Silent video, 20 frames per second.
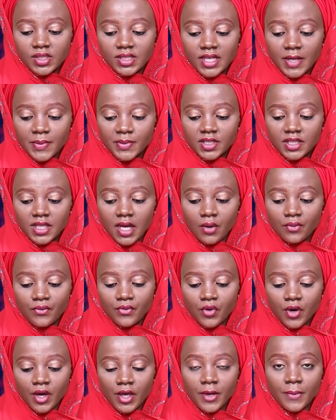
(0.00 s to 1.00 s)
stepped down
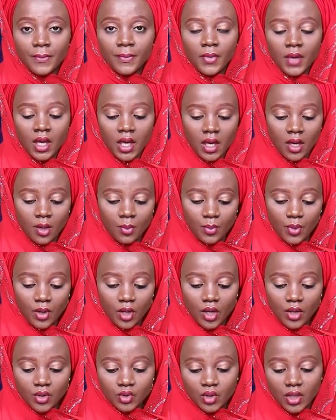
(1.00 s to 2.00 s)
for him
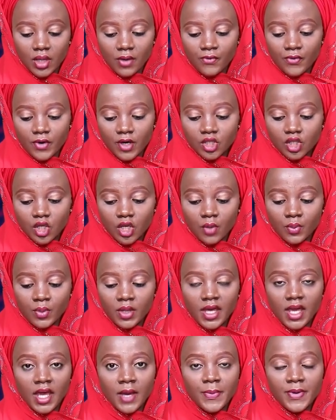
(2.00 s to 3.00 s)
belong to a faction of
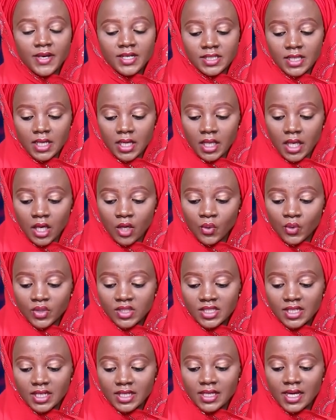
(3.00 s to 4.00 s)
the APC in Edo
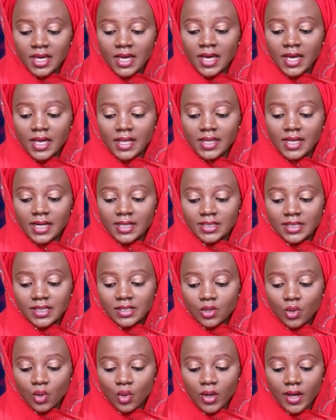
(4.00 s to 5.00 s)
State that
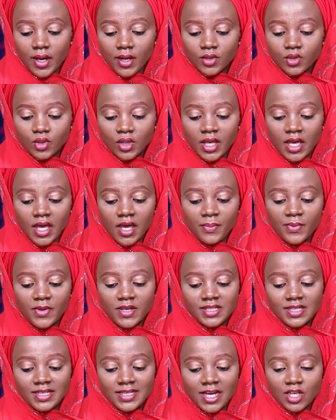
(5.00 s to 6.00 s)
is loyal to the
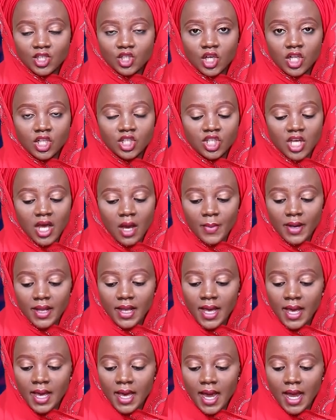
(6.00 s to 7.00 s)
APC National Chairman,
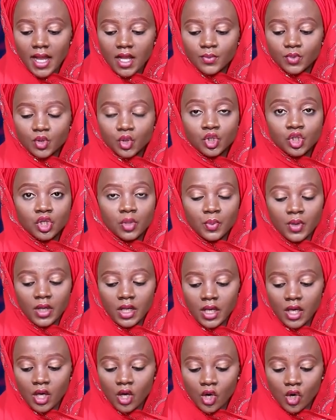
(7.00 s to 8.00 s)
Adams
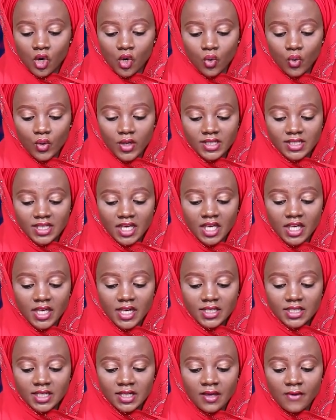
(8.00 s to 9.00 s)
Oshomole, who is
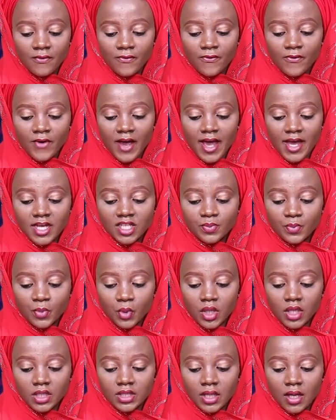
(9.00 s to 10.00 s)
engaged in a fierce
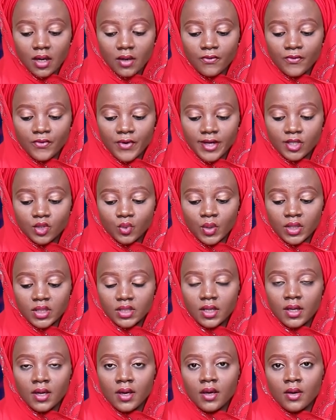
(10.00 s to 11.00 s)
political fight
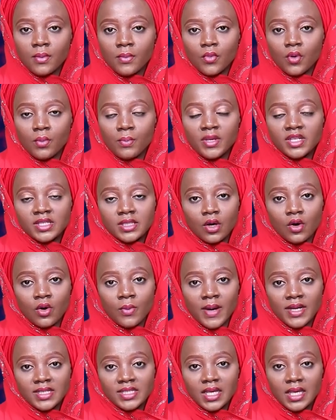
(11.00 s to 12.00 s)
with Mr.
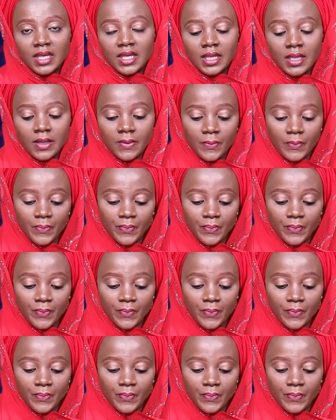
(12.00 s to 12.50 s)
Obaseki.